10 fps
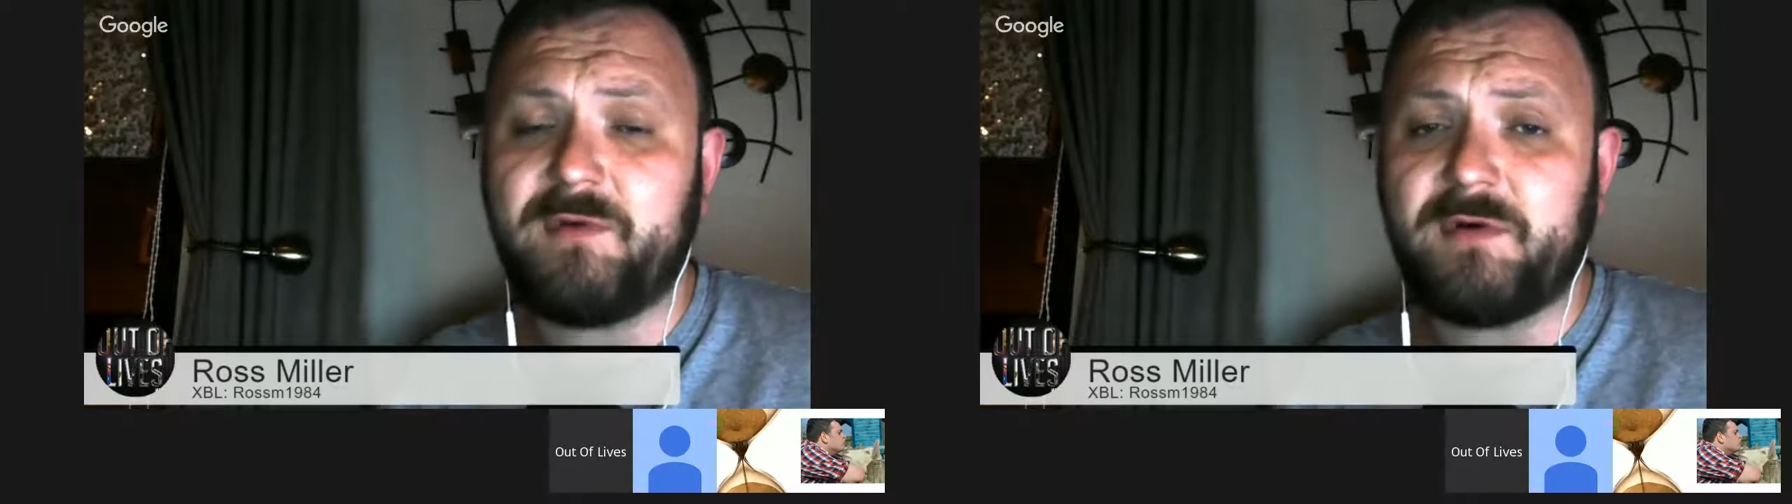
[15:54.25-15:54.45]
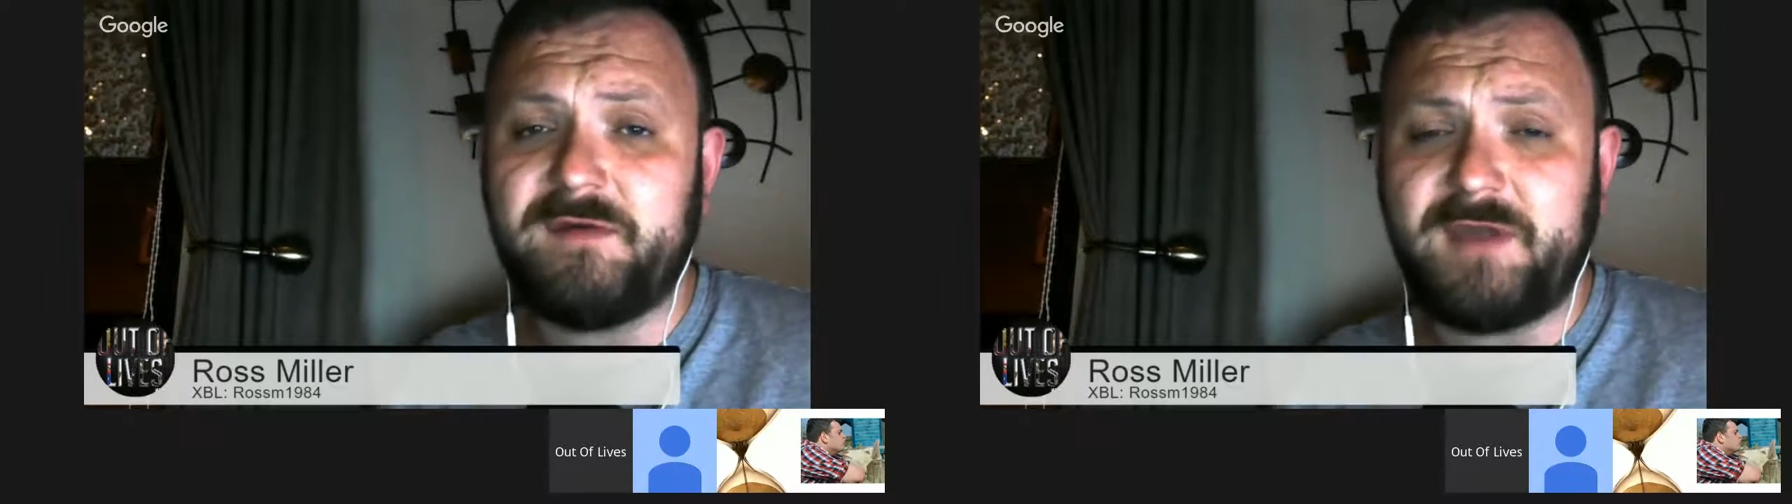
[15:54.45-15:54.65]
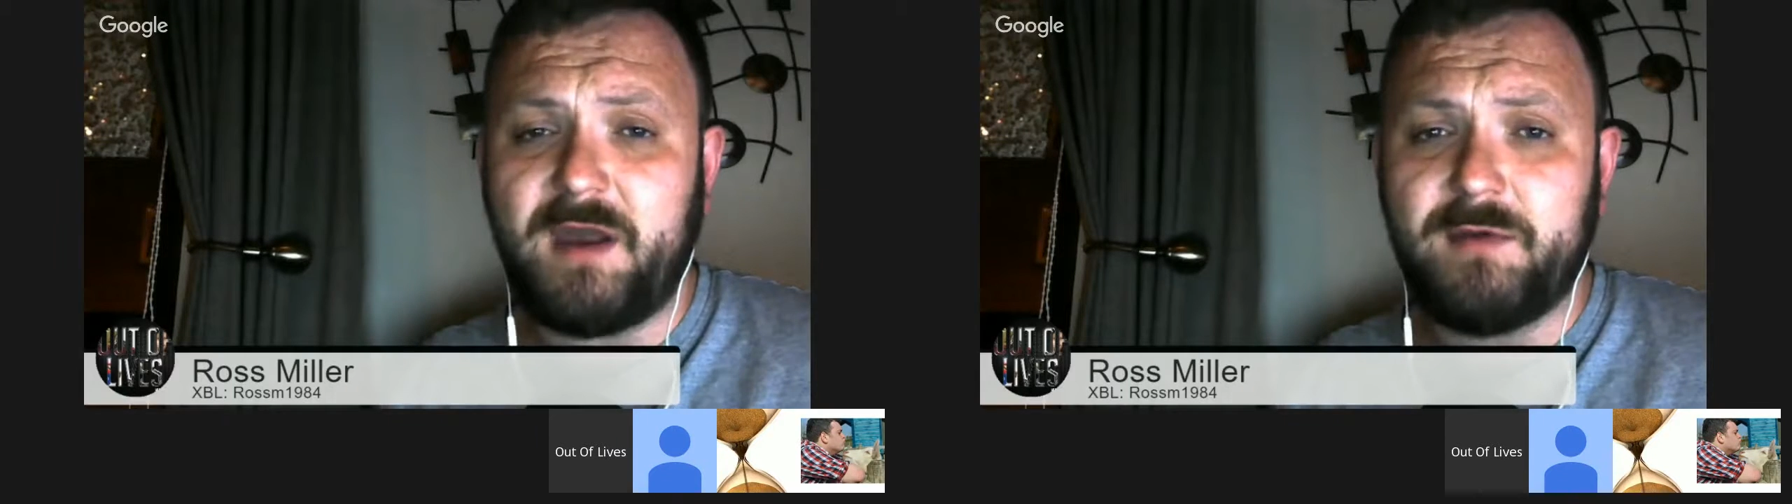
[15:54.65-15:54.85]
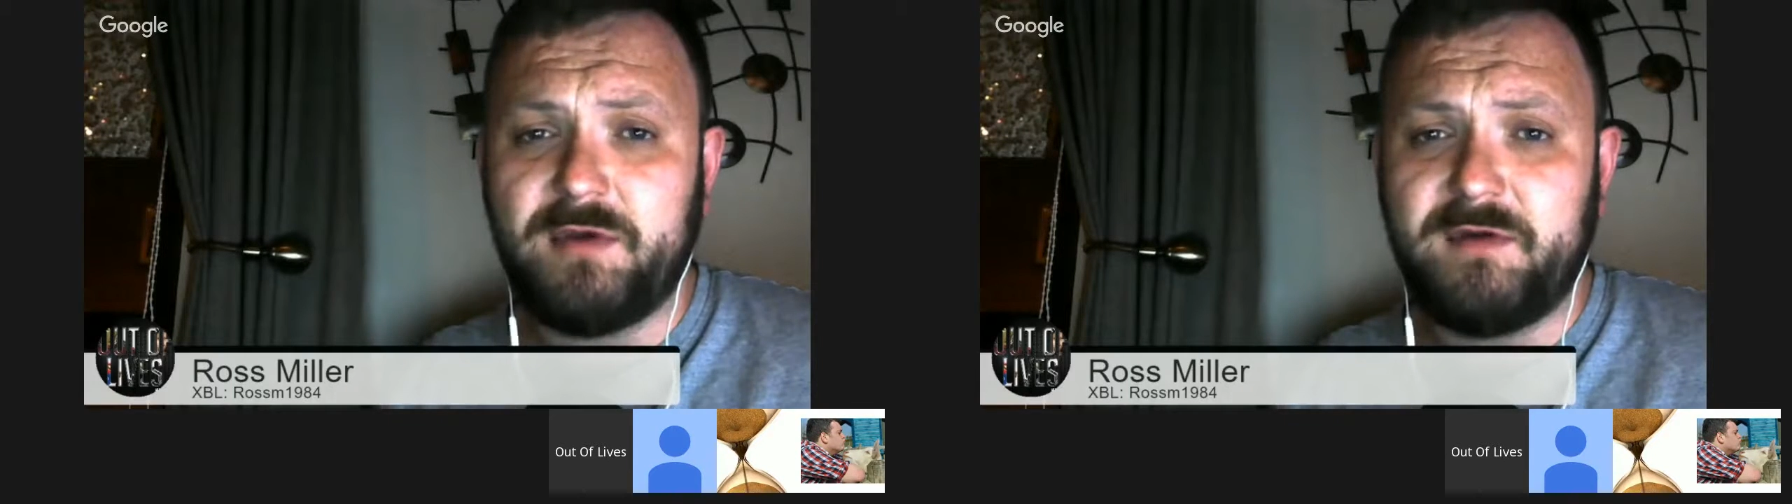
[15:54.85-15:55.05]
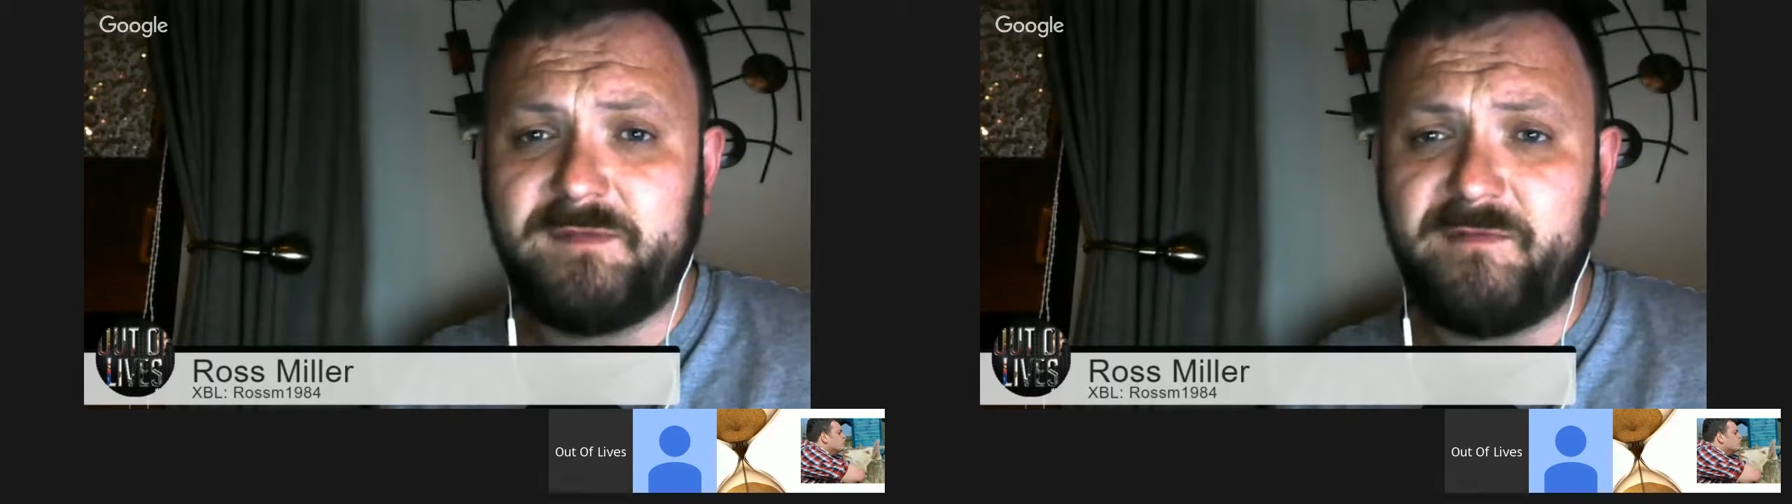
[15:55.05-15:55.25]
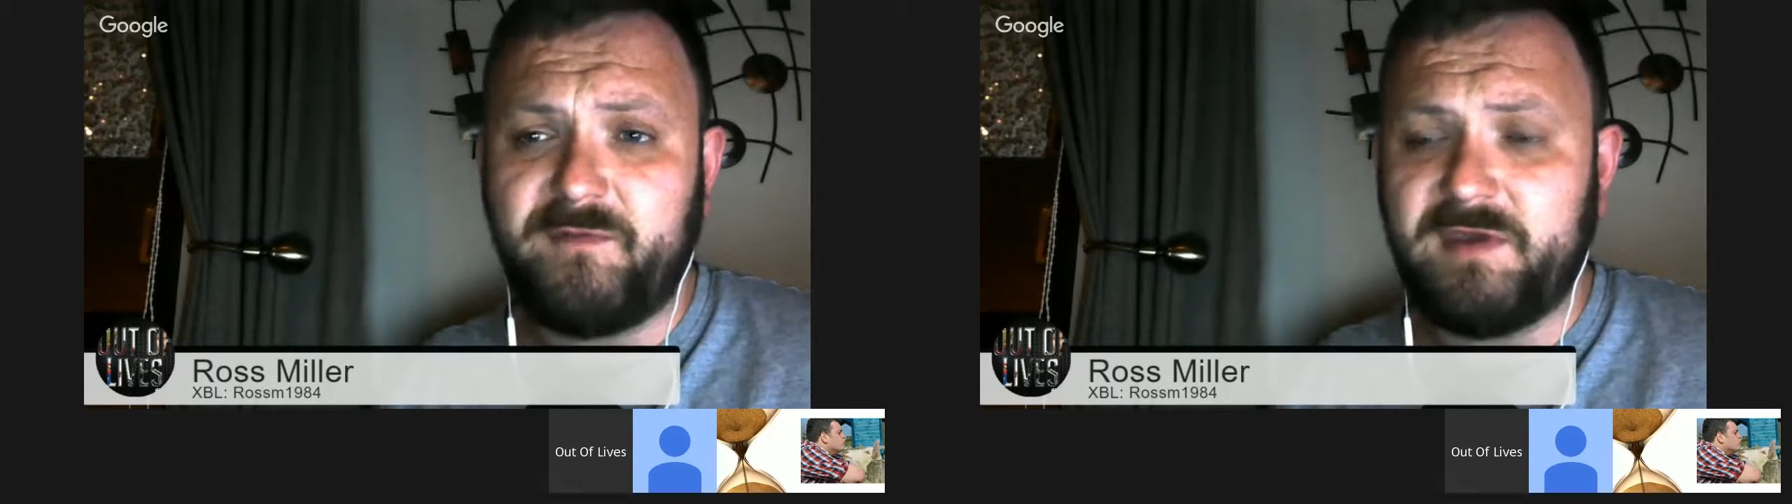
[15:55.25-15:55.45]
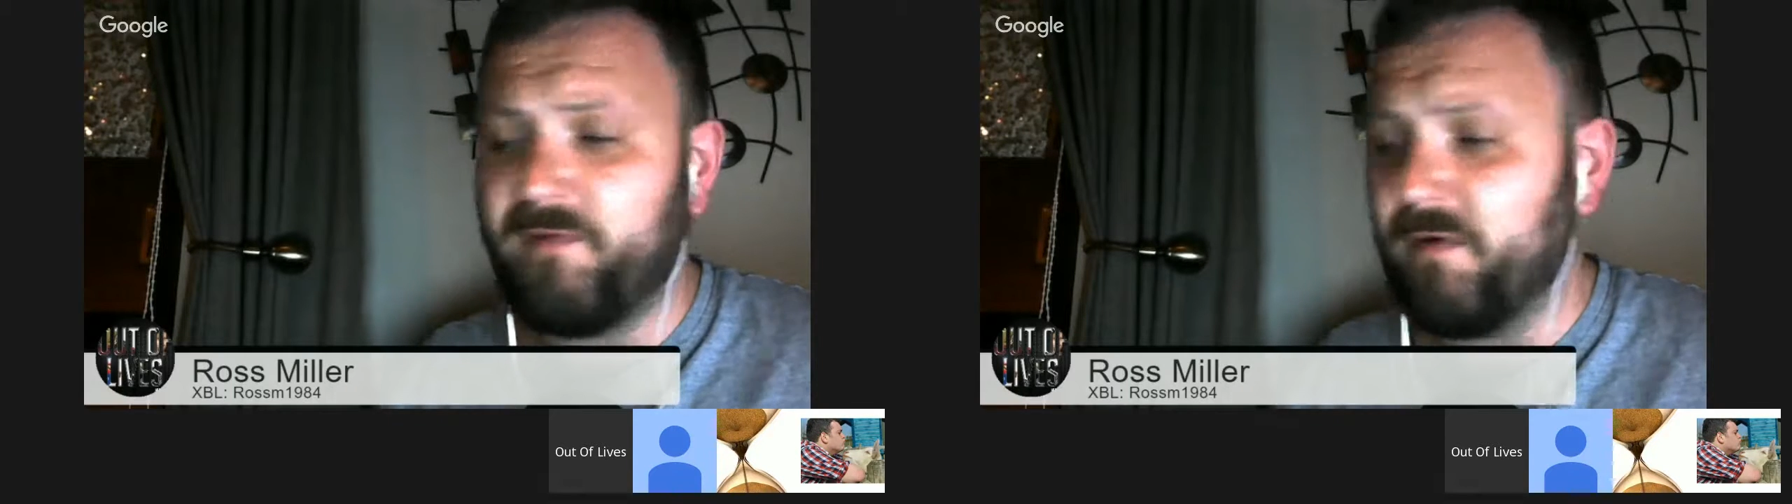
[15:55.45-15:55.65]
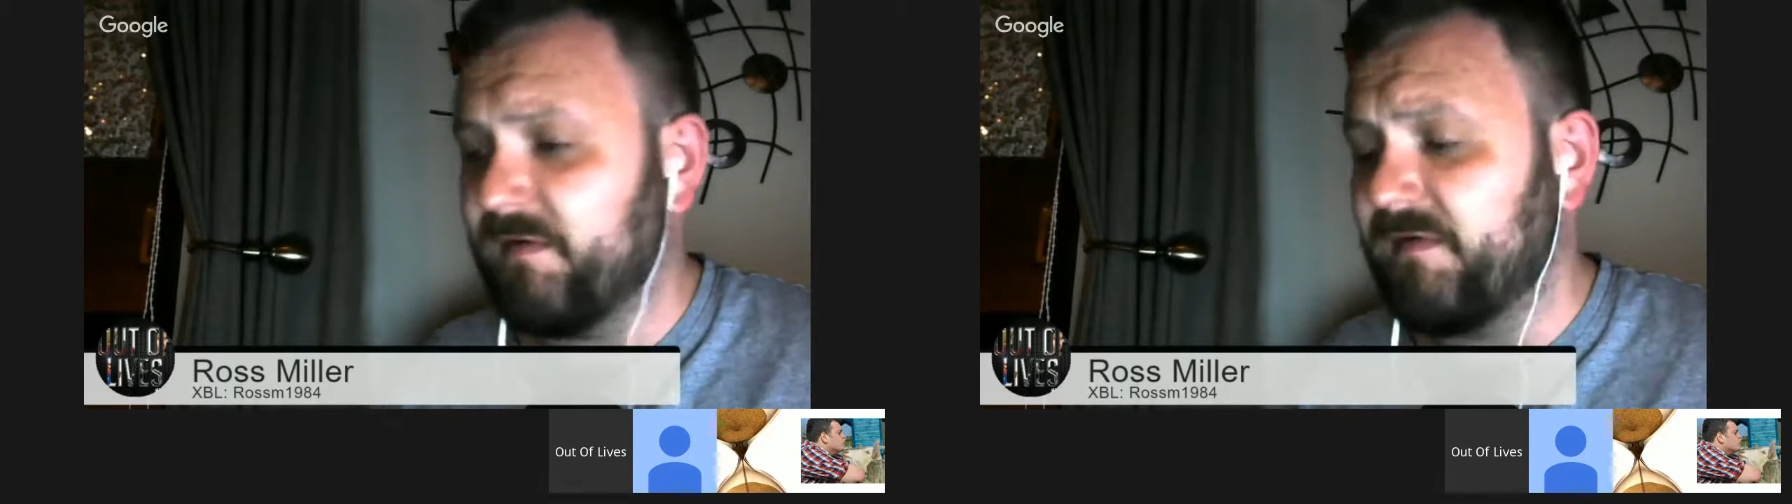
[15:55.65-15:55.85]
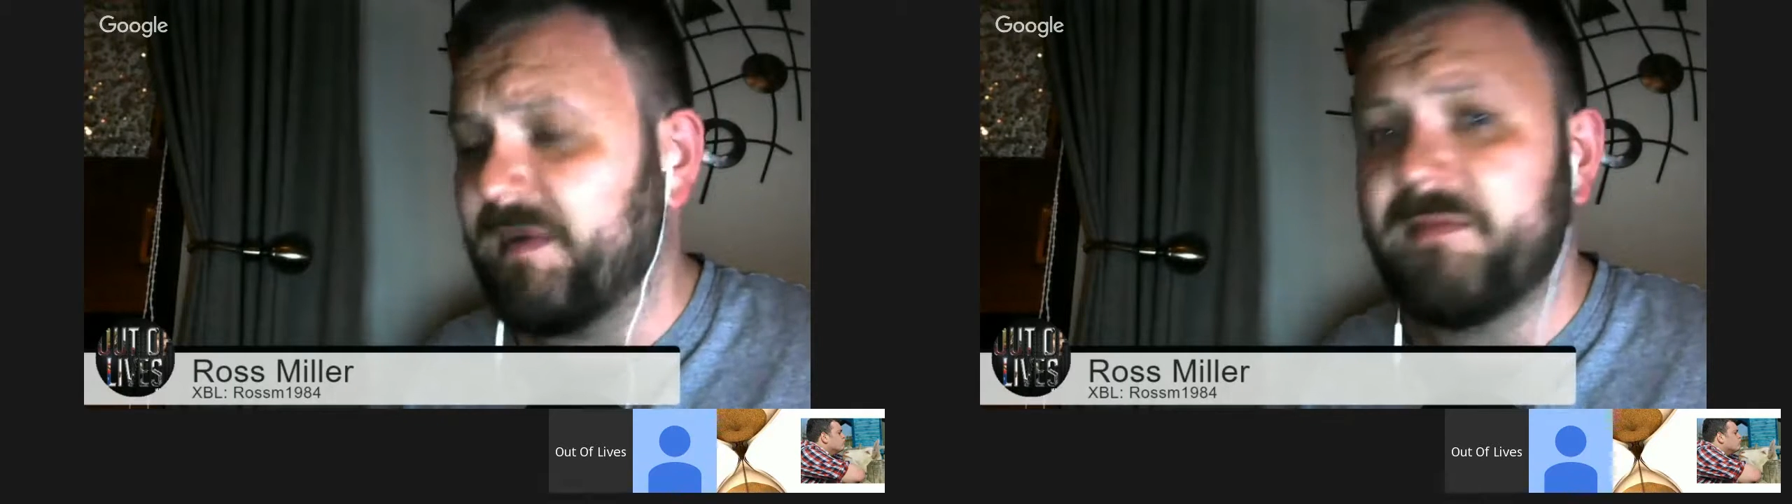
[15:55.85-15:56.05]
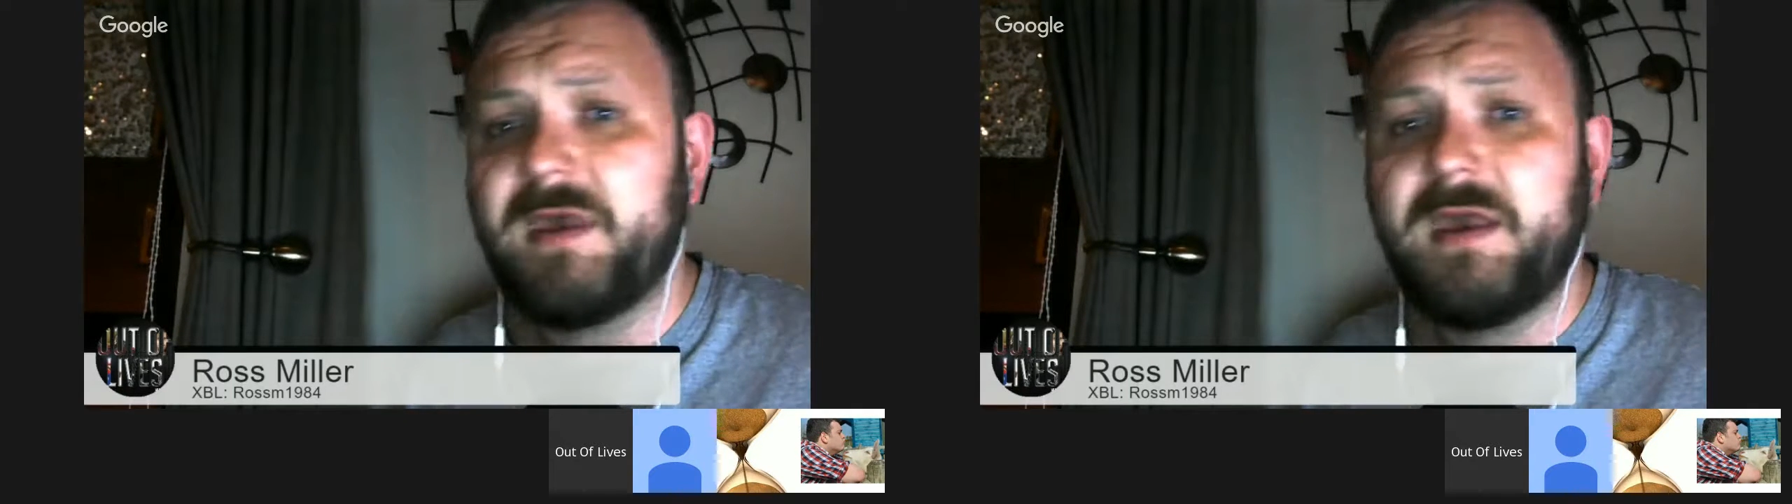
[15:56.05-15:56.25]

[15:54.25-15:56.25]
we're going to start with you before you fall asleep.